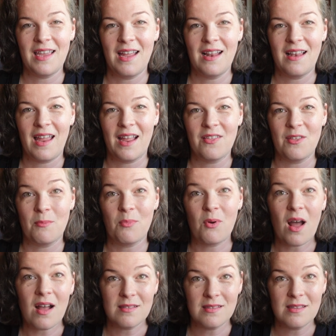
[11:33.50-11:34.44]
it, like the
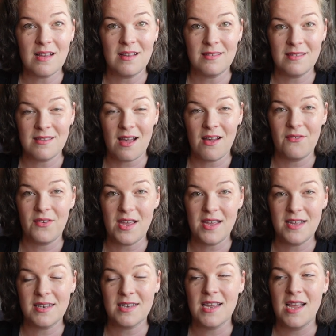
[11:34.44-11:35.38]
process of
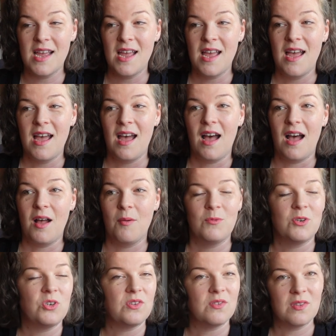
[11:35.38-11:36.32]
it,
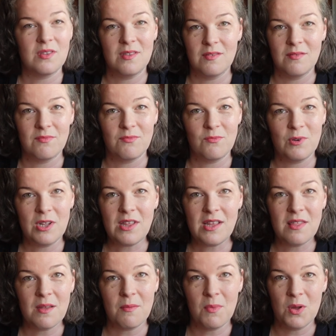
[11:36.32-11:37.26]
which is
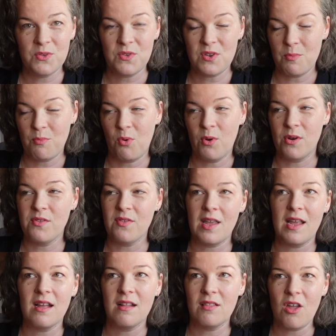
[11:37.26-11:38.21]
really the most important
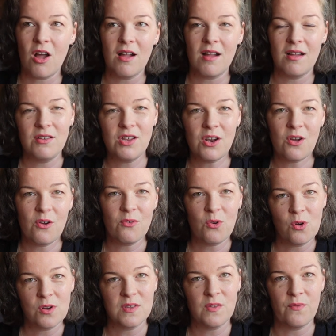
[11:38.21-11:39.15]
thing along, you know, of
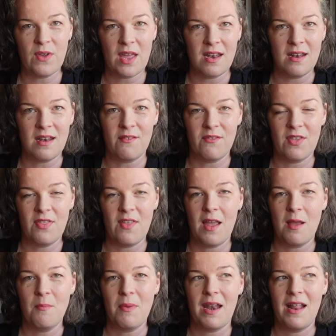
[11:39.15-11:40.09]
course, fit and
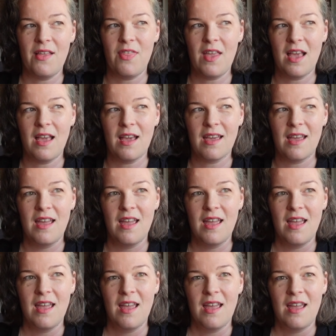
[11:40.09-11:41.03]
everything. But I think
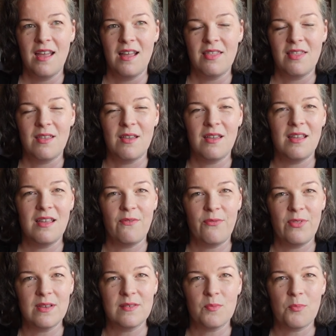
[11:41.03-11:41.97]
that
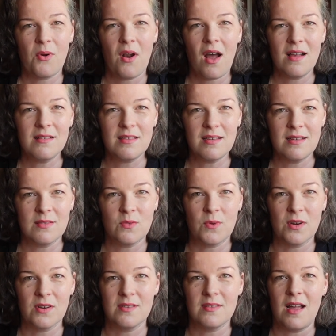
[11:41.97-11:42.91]
if this process
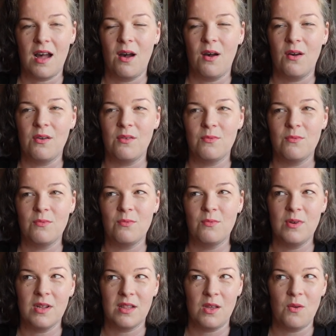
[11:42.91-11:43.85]
works out
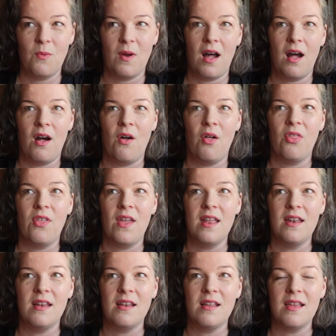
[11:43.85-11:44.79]
really well,
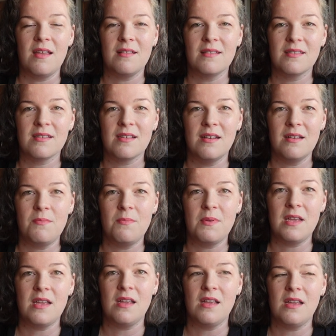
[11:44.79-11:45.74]
then it's going to
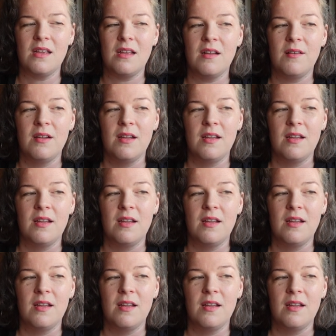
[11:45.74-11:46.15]
be,